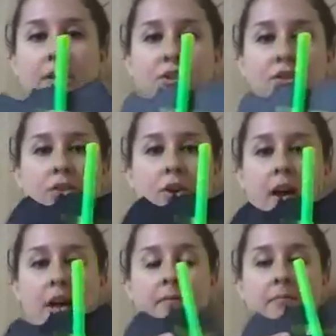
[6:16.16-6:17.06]

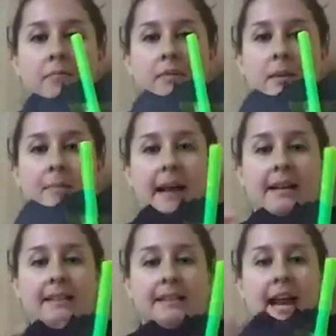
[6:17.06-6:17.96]
straw, the bat
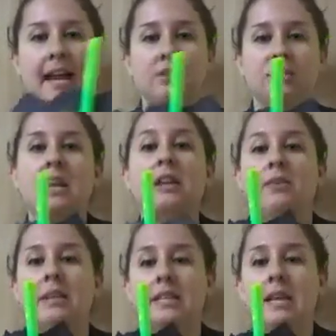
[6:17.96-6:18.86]
is attached, and
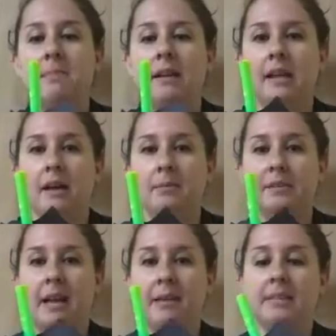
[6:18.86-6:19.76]
you can tape it a couple
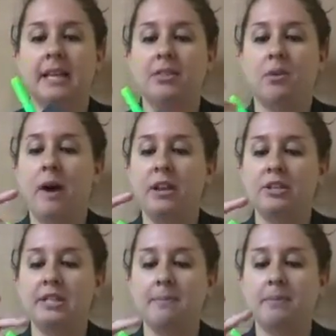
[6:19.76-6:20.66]
times. Again, the
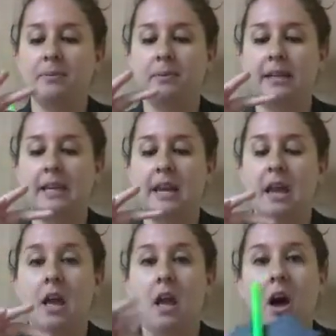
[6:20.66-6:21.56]
washi tape is pretty
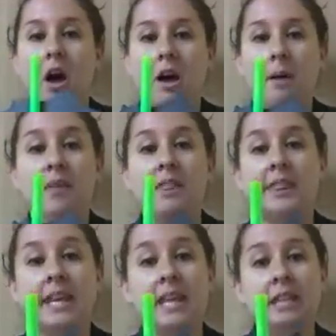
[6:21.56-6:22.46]

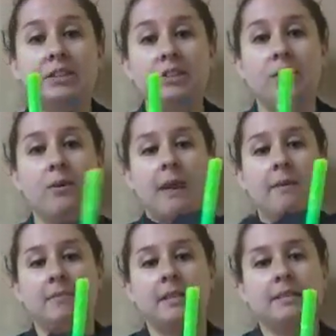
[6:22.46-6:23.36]
thin, so
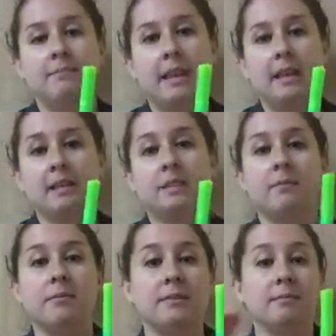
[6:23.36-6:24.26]
that doesn't make it
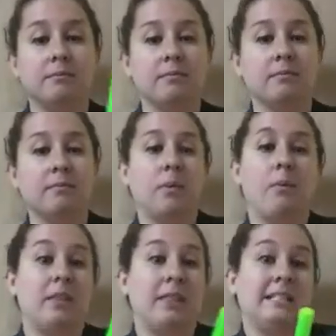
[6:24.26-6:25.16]
the
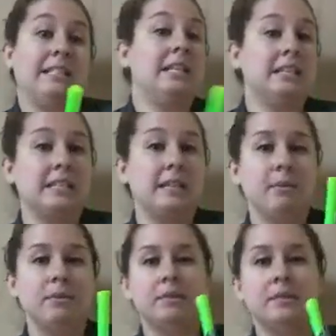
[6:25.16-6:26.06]
one that sticks the
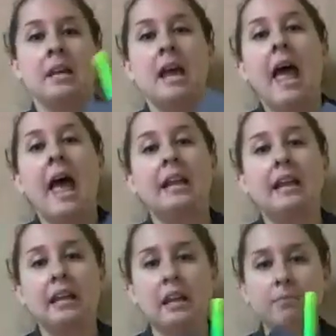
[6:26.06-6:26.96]
most. And
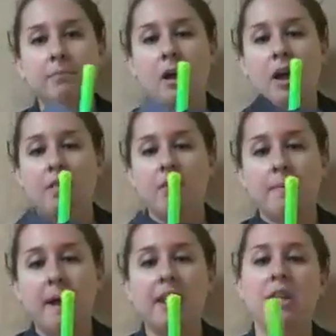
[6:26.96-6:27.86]
it can the
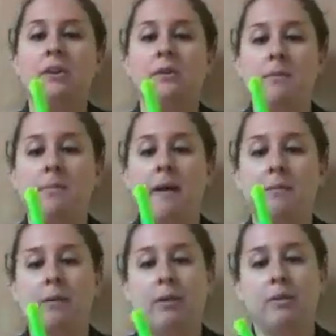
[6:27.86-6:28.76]
bat, you know, it
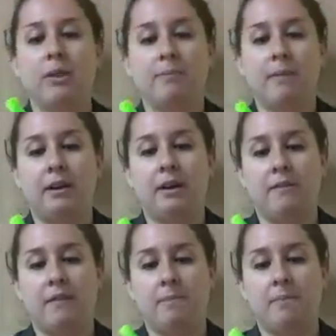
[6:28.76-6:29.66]
probably would look better
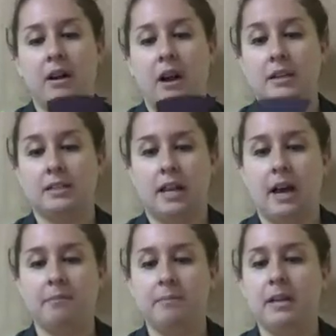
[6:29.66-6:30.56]
if I put it on top.